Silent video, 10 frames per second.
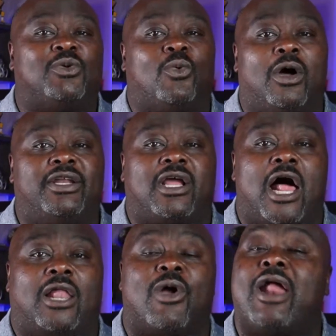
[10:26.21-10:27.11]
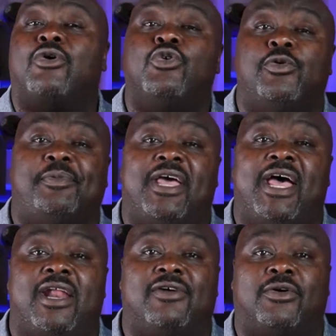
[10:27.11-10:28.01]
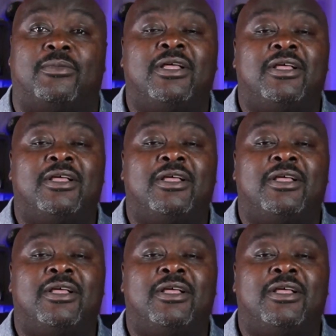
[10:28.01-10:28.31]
one to Colorado, who would be ahead of them.